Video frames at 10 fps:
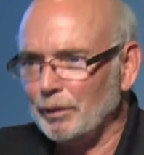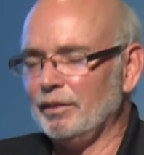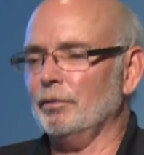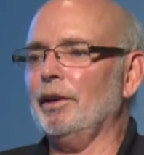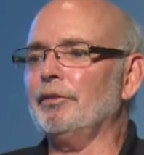
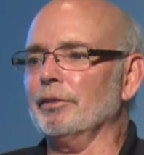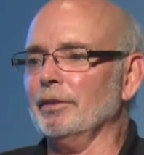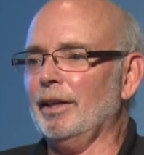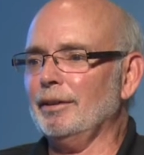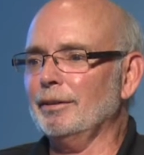reservation
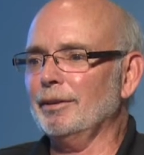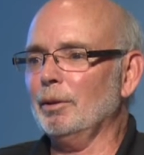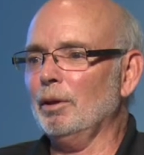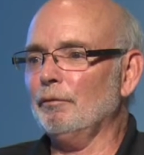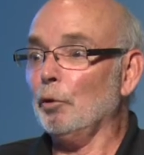land
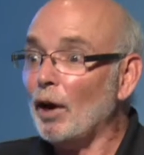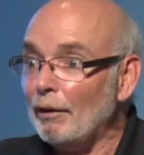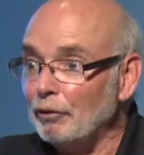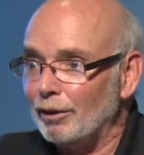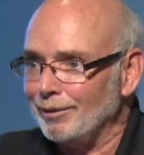
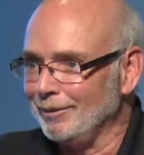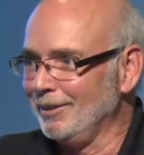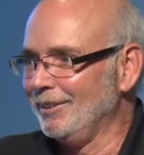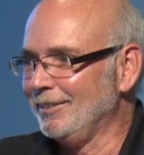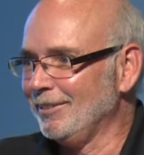forever,
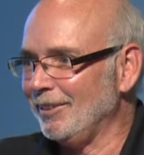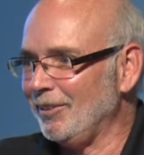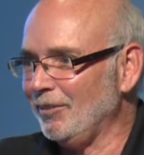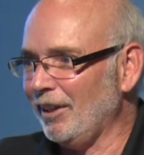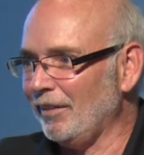you
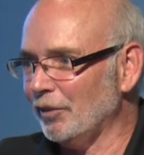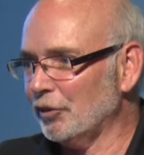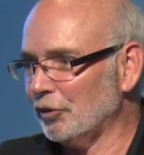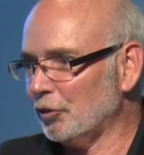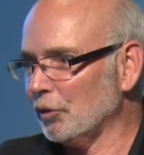know, and
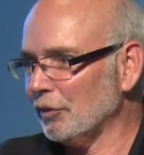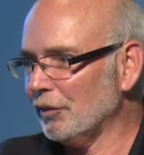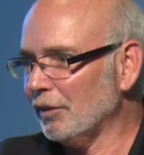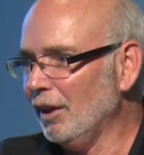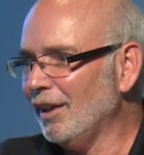this is sort of a
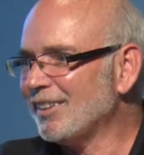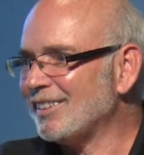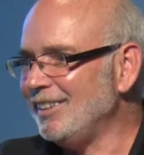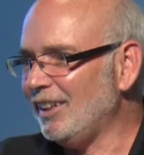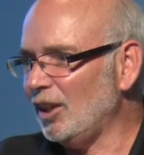
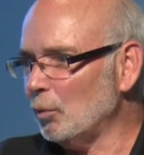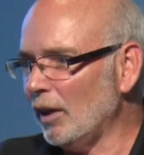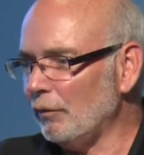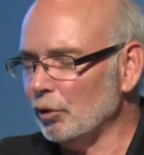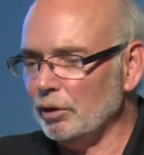sneaky
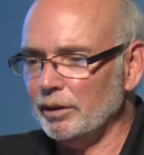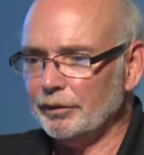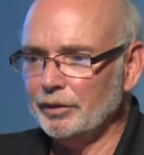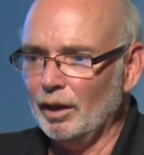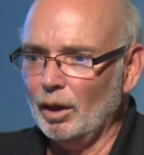way of doing
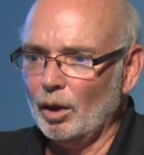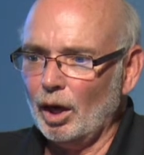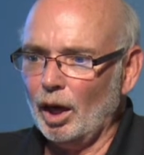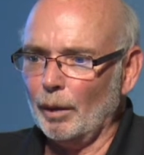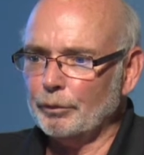this.
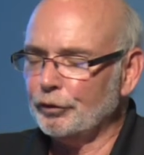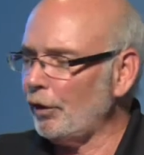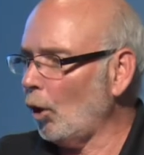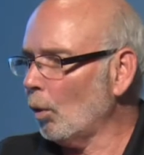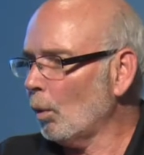
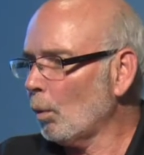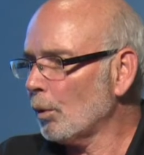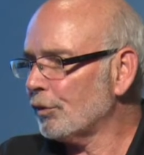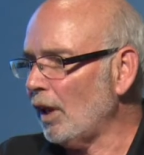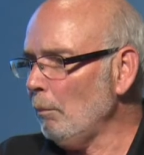So
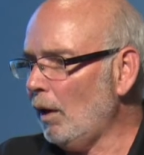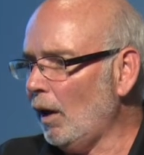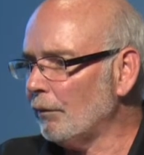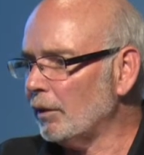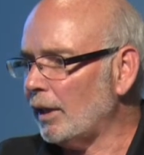some
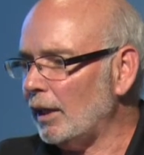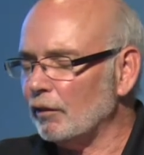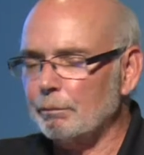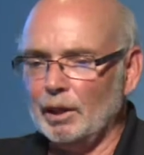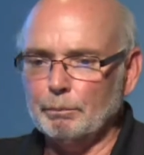of the
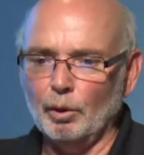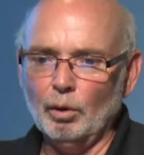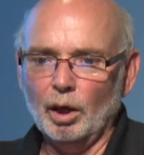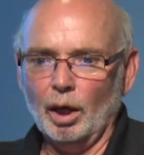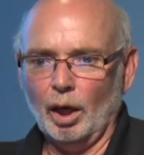Native
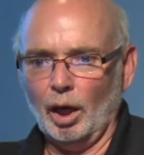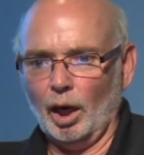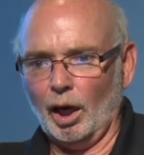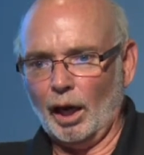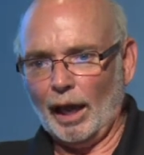people
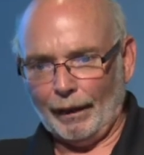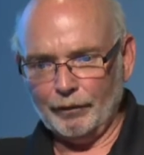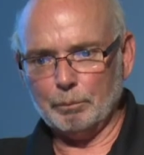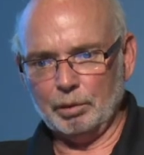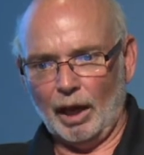had
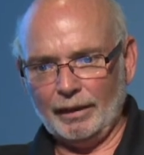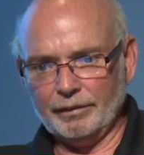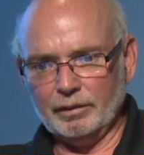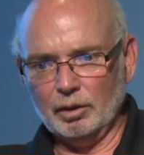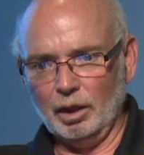their
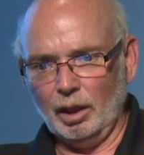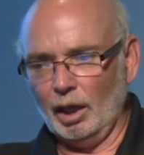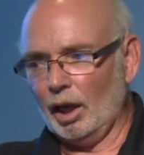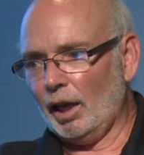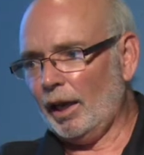plots,
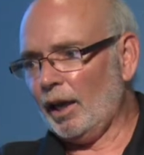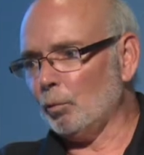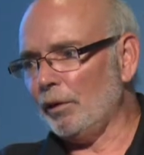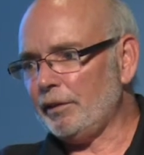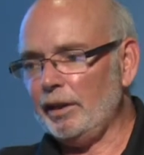
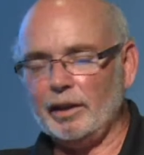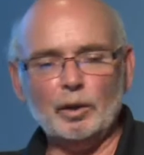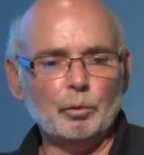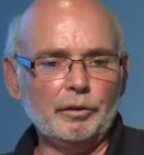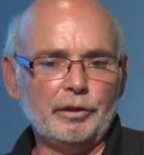and what they
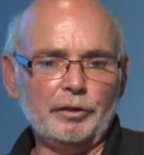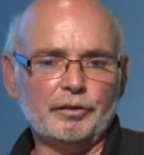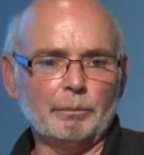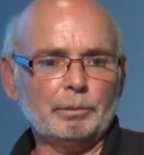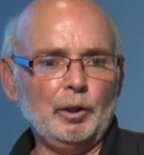did was they
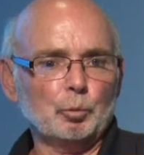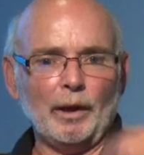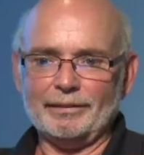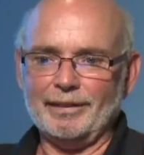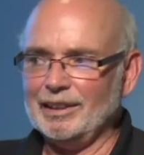simply
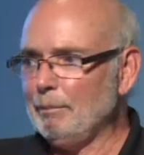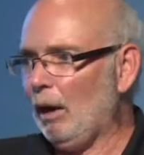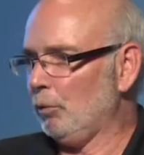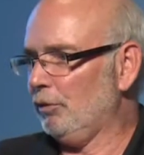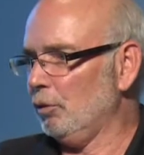rented them
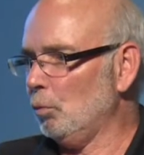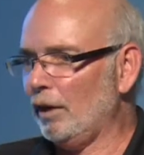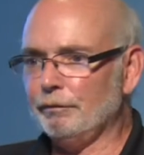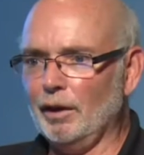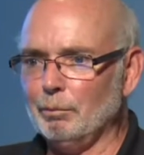out to
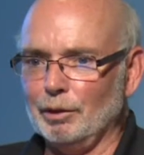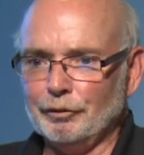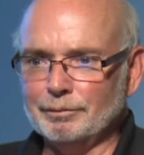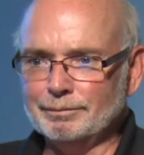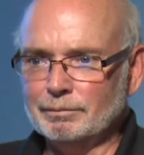white farmers,